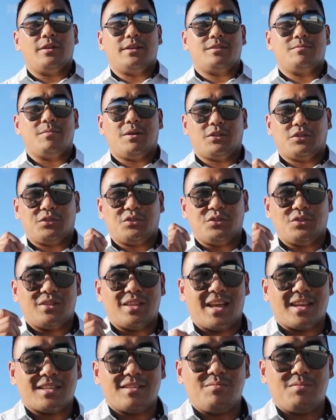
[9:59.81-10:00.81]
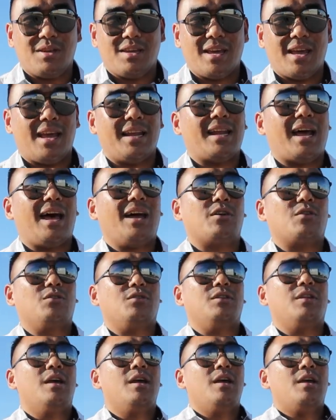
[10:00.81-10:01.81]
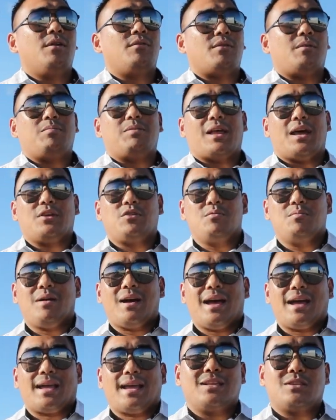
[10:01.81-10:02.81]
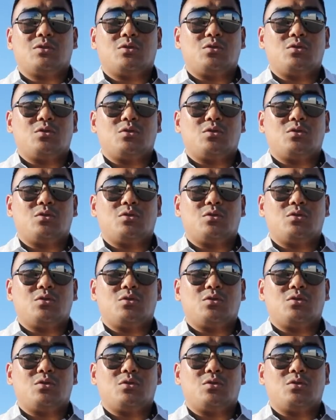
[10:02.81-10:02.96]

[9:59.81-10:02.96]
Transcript: It's better to text me and I could reply you back as